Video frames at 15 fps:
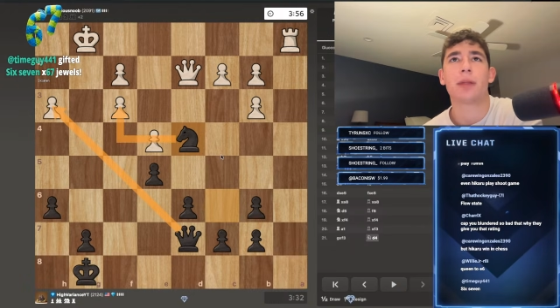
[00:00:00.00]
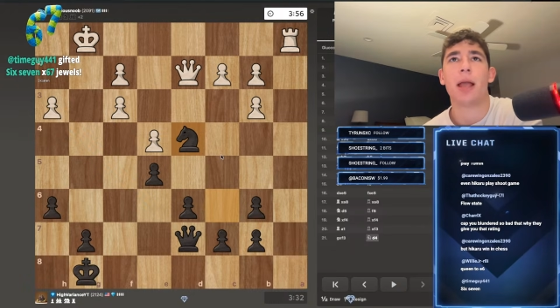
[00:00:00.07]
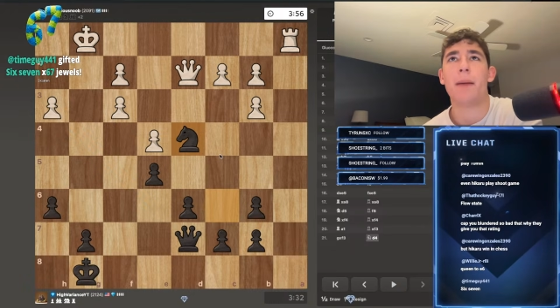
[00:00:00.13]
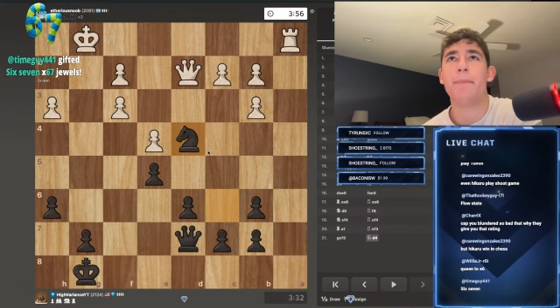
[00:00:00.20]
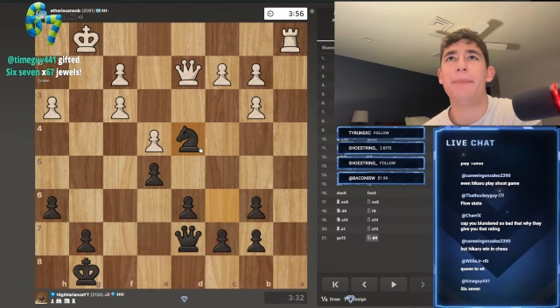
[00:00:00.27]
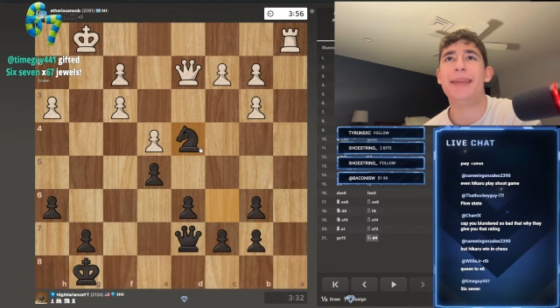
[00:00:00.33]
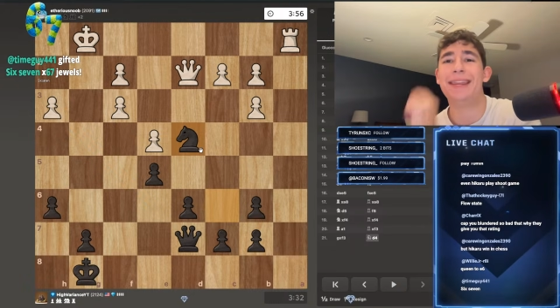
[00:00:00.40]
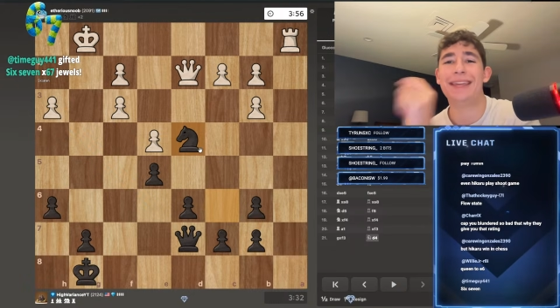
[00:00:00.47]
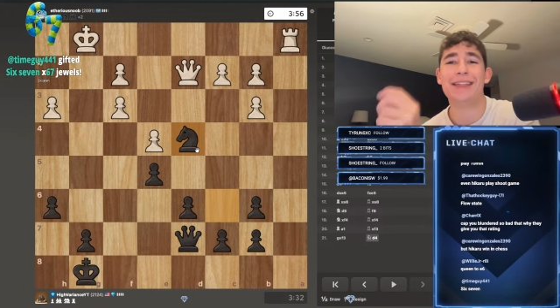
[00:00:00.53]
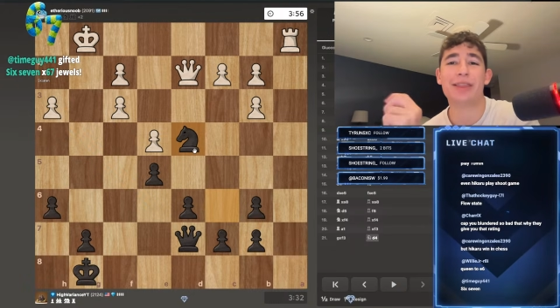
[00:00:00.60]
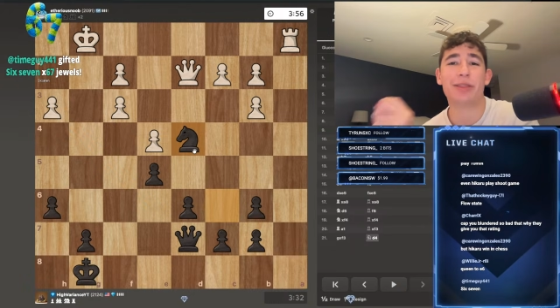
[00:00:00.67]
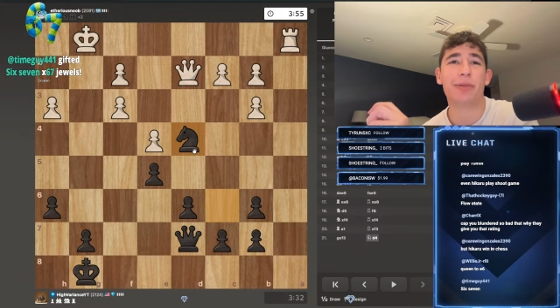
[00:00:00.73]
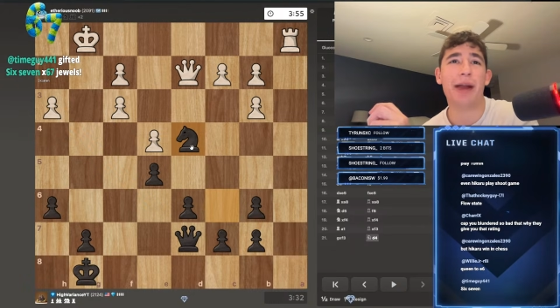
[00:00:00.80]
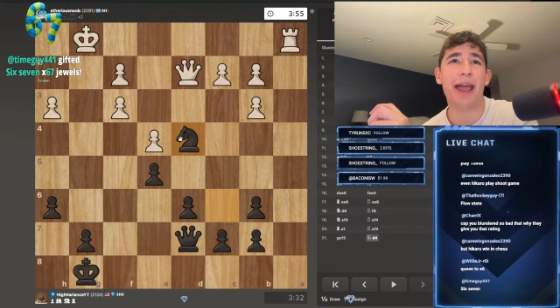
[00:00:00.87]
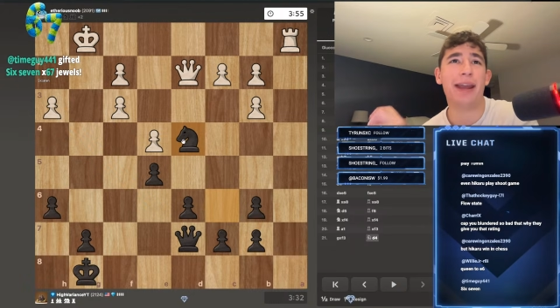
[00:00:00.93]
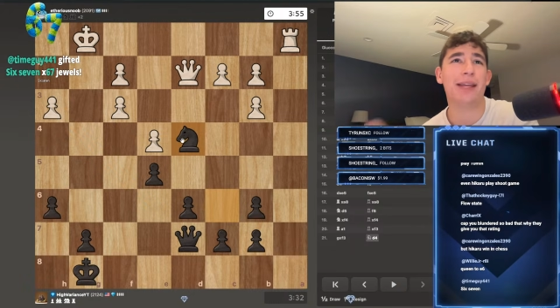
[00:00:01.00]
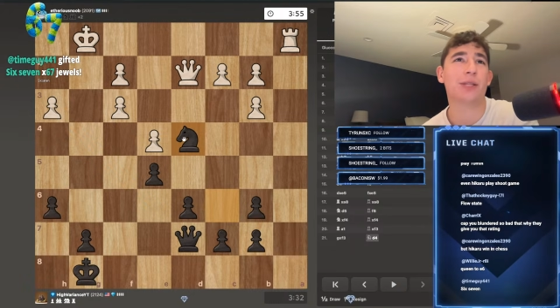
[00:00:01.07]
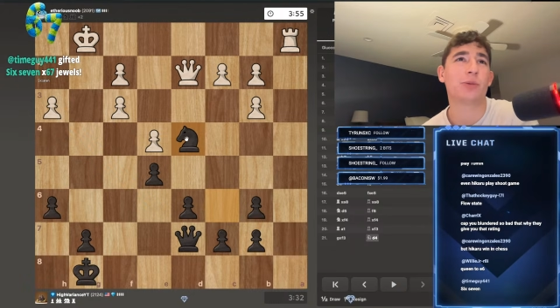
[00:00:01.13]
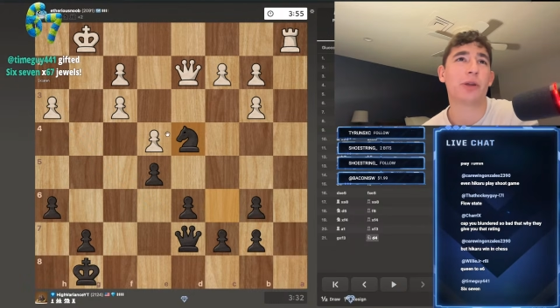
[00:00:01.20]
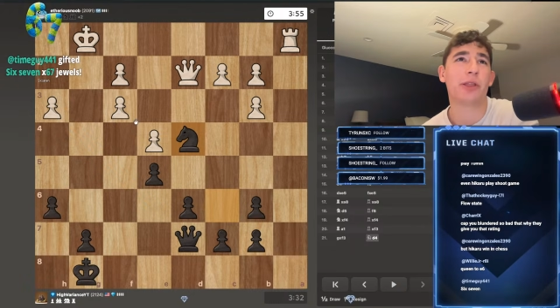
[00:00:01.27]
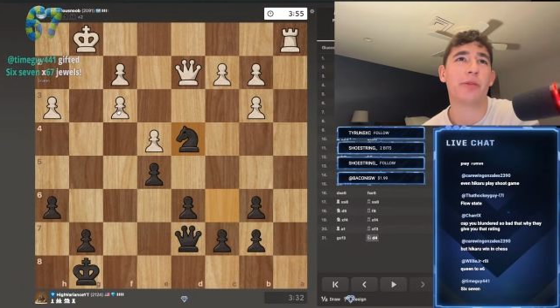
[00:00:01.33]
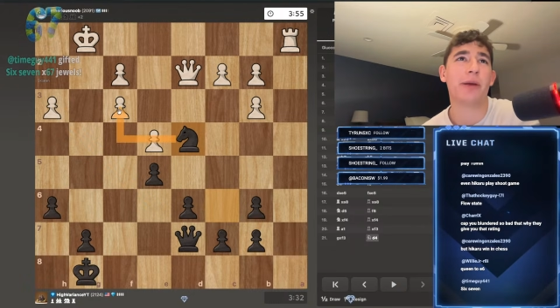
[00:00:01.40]
Immediate threat is
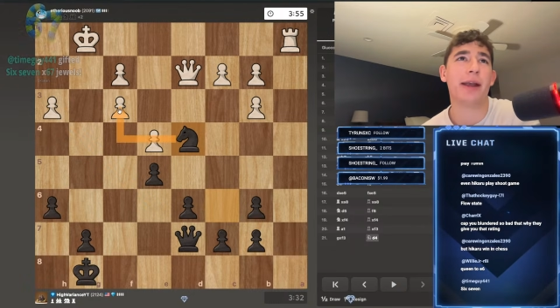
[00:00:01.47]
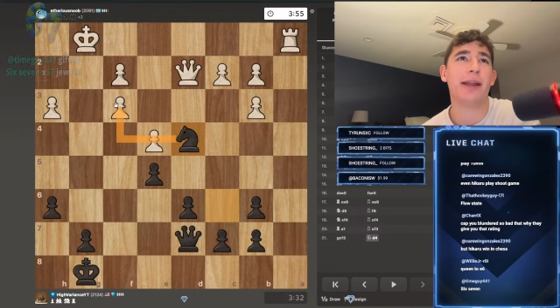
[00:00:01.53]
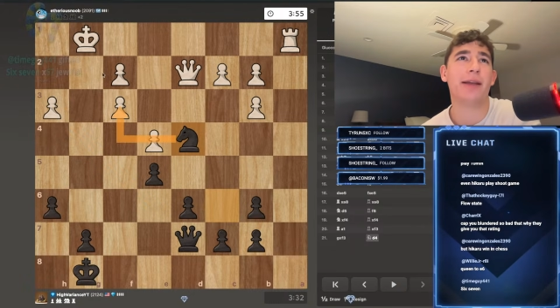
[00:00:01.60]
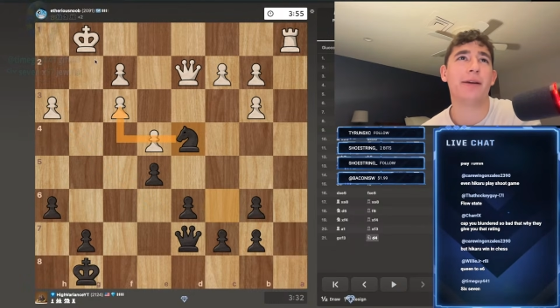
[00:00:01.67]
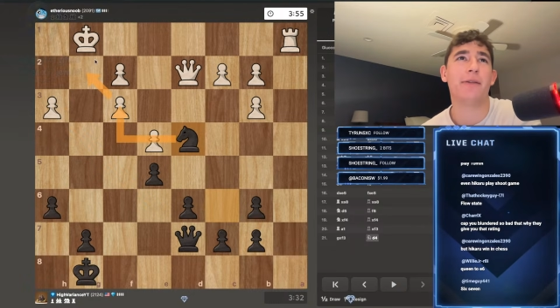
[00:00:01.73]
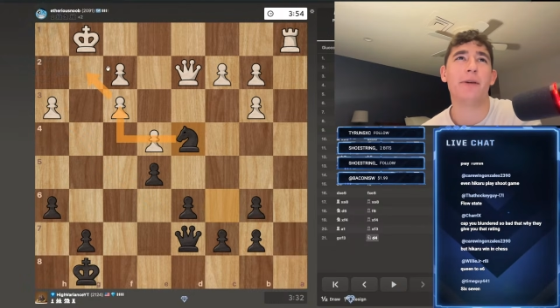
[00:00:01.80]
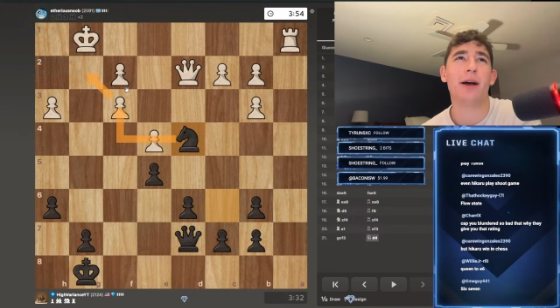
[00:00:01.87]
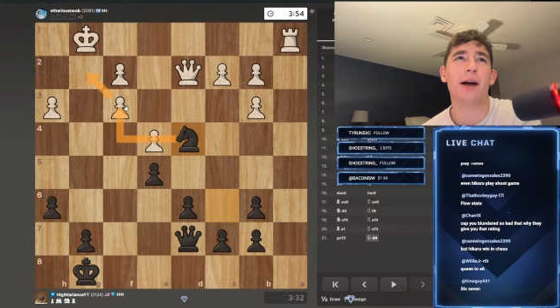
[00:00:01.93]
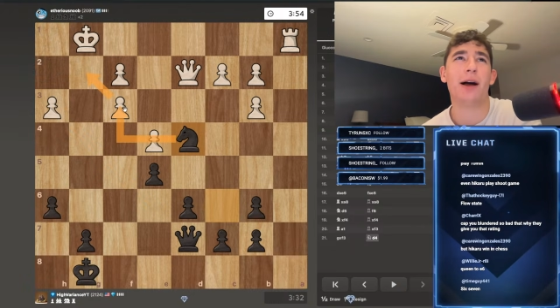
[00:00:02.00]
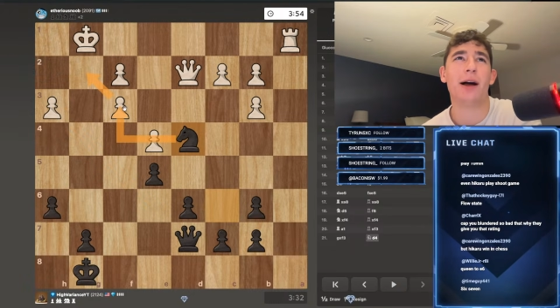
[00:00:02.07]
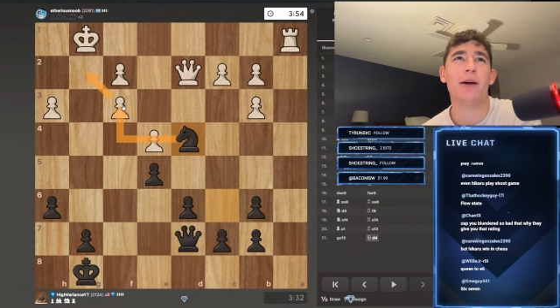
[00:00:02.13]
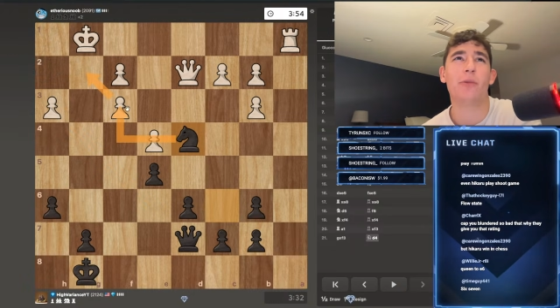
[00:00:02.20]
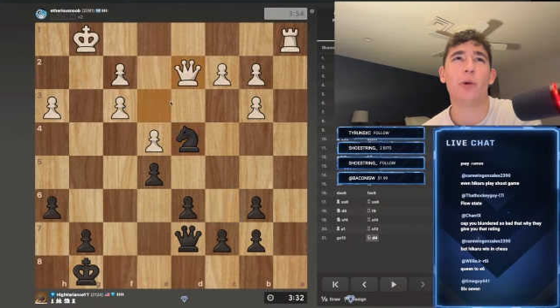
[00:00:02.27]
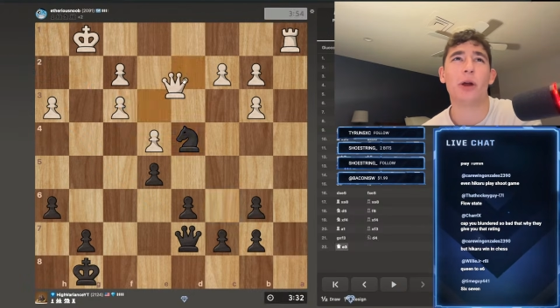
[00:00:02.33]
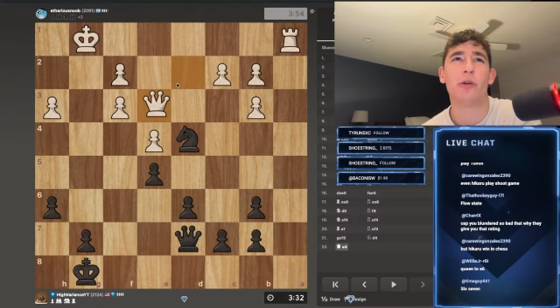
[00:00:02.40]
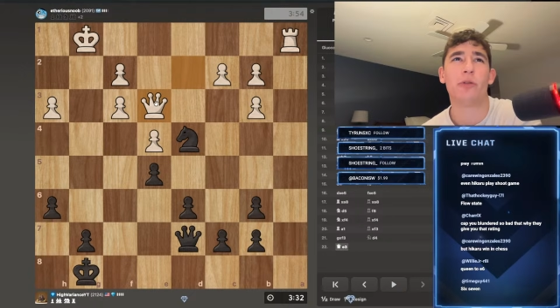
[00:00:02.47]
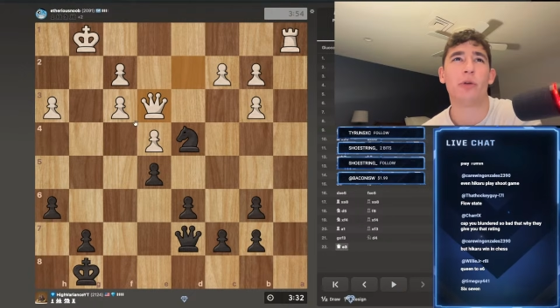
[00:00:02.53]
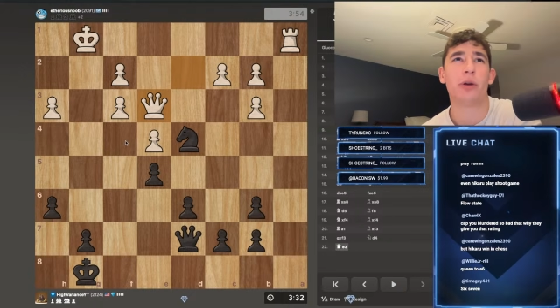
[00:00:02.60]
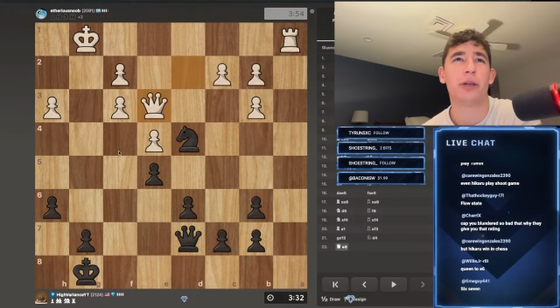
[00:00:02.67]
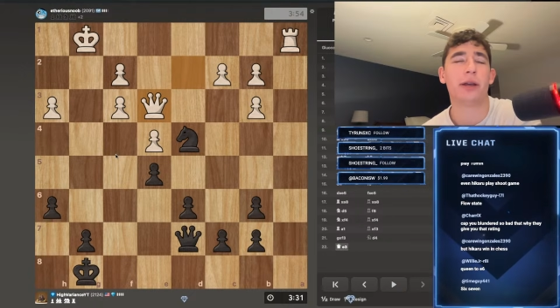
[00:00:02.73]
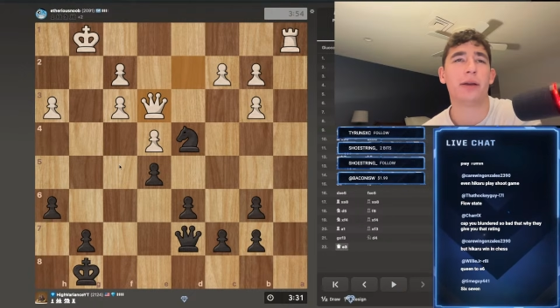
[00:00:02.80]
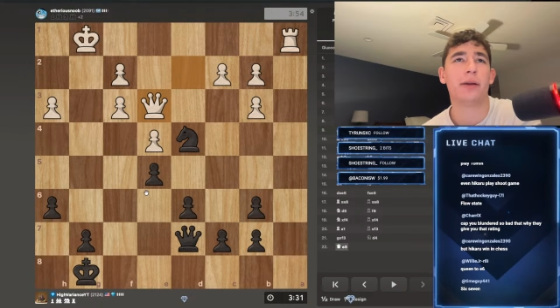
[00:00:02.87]
we're threatening a royal
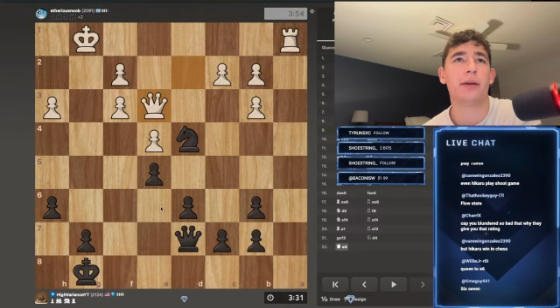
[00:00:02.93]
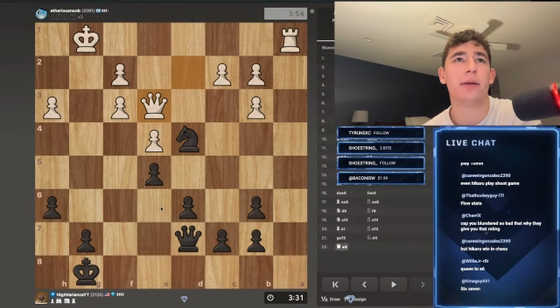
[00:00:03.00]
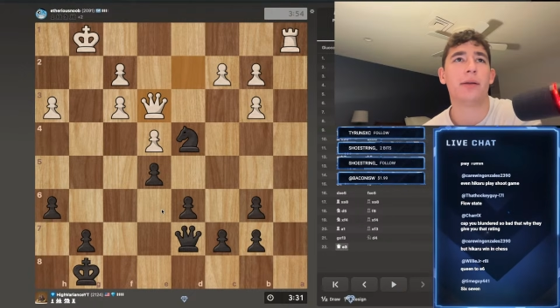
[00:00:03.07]
fork here.